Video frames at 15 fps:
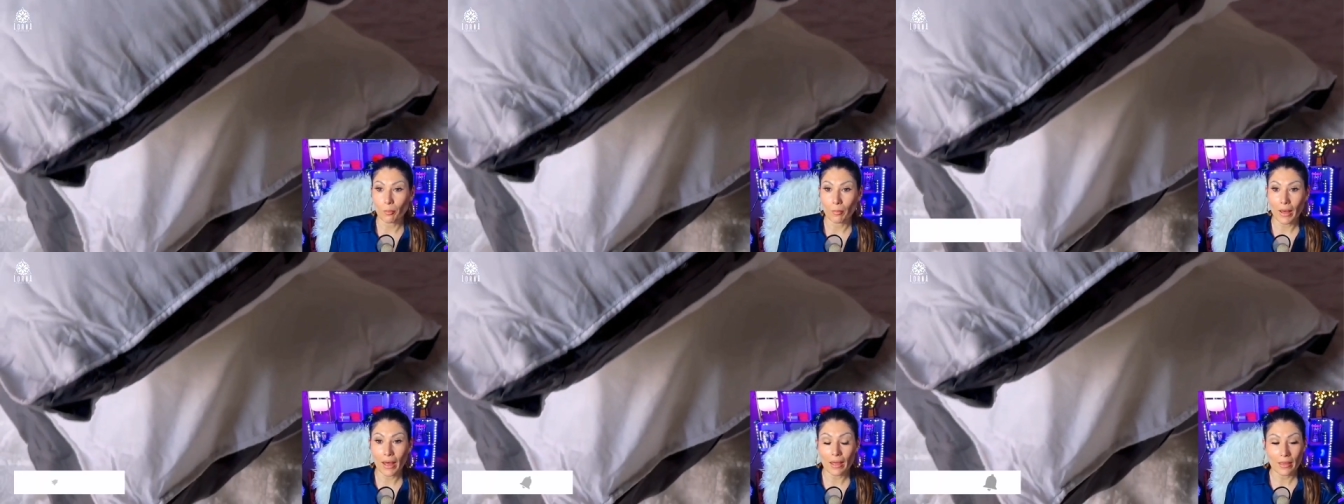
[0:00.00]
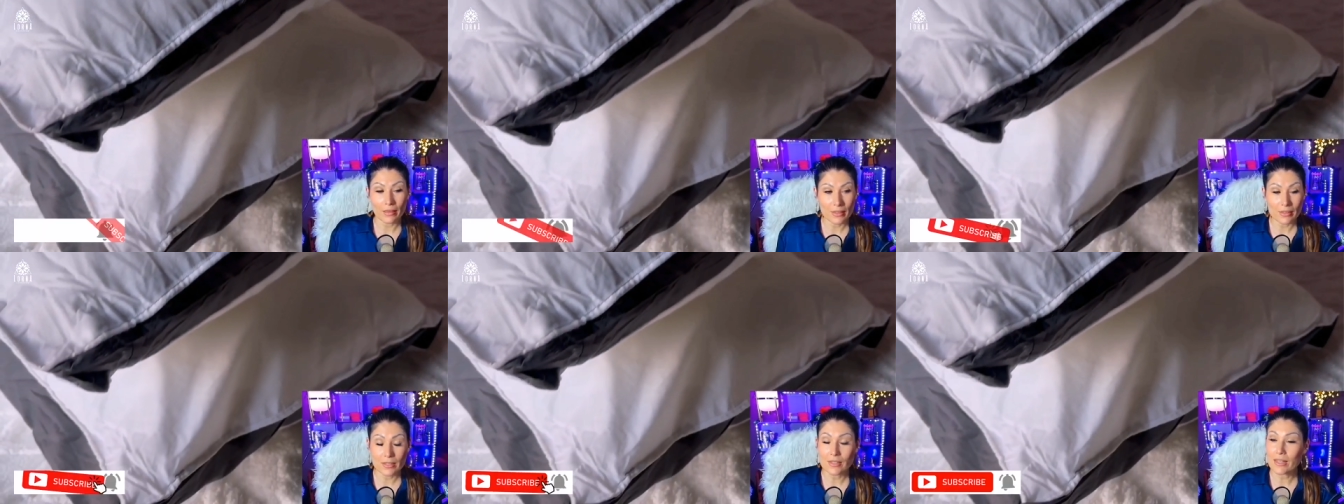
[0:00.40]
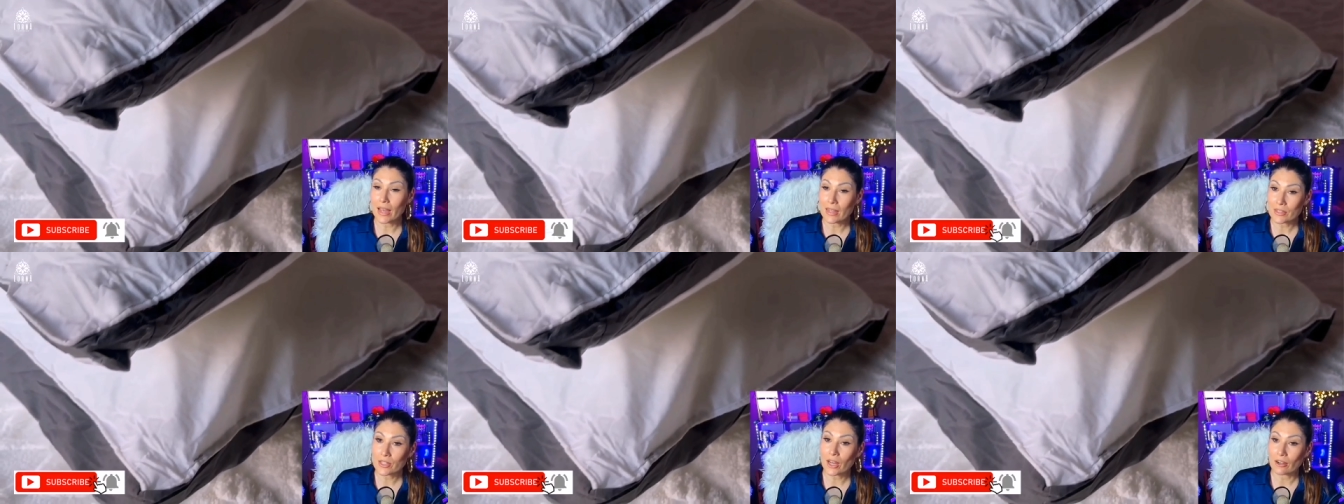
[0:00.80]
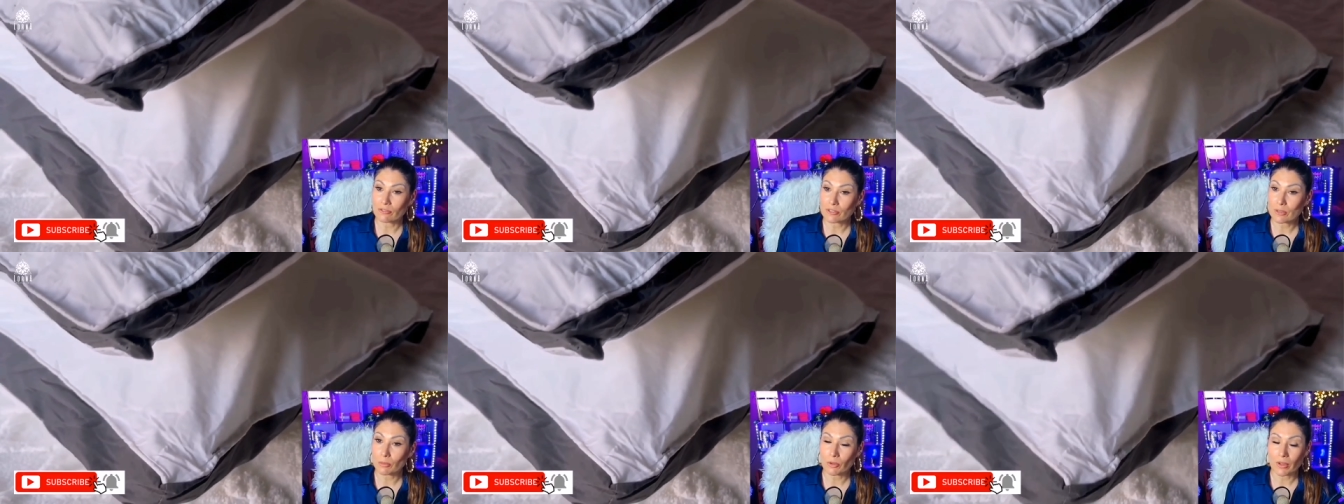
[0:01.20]
my this is as
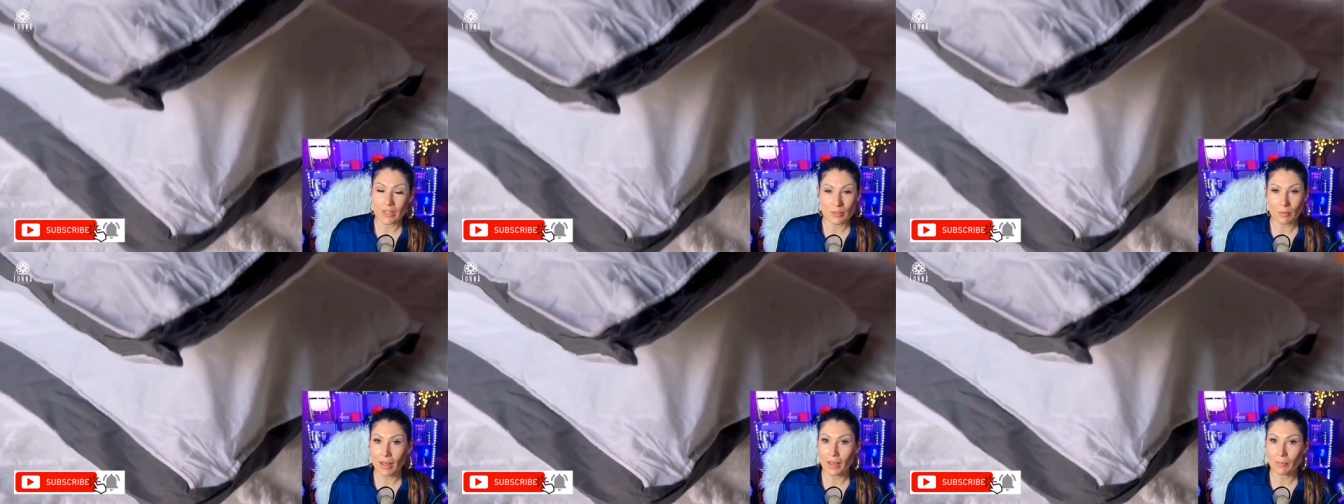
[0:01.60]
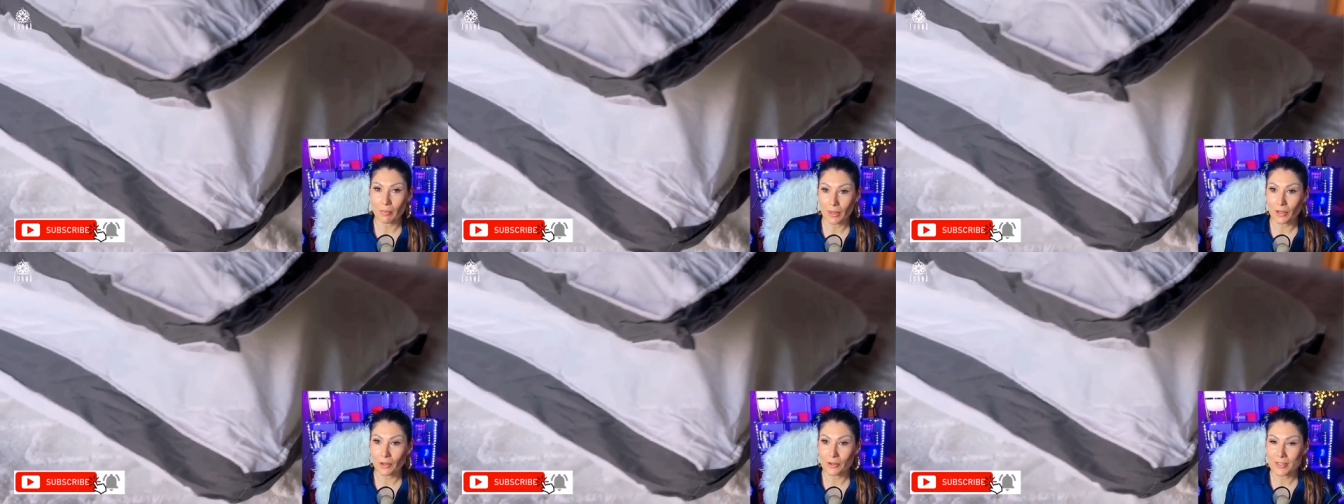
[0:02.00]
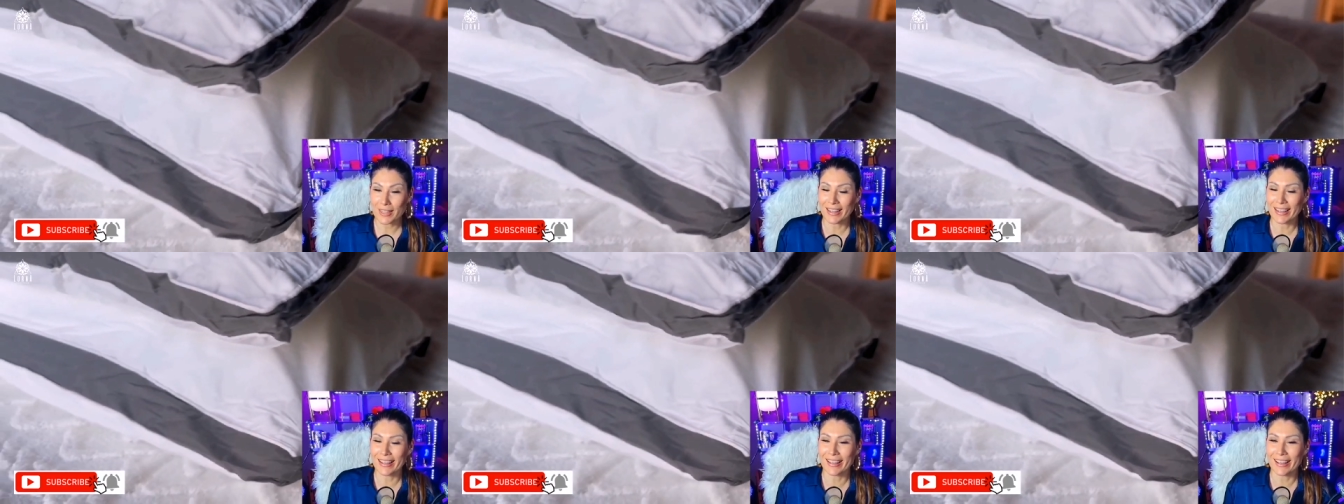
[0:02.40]
comfortable as my pillows